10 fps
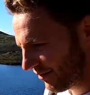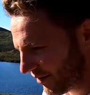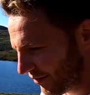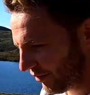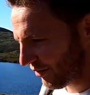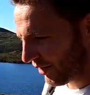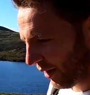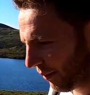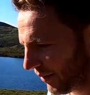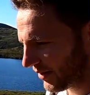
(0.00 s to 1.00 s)
We phoned
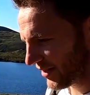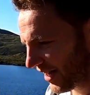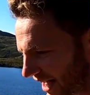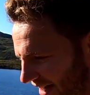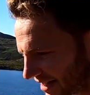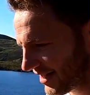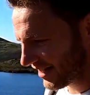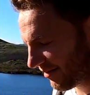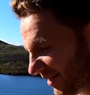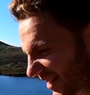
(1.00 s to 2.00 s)
up and just asked
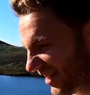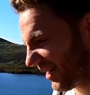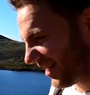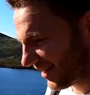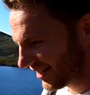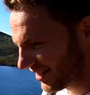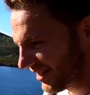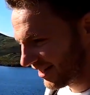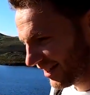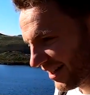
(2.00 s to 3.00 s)
and they were like, nah,
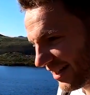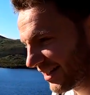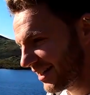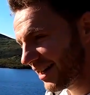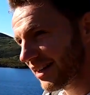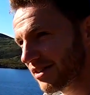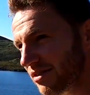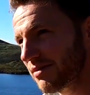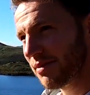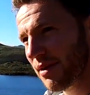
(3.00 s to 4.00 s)

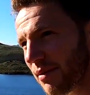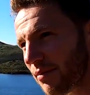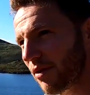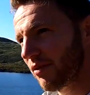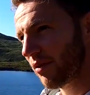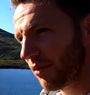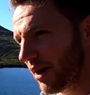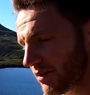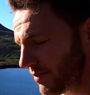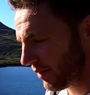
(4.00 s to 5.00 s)
So it's been a bit more of
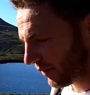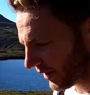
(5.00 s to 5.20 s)
a, it's been a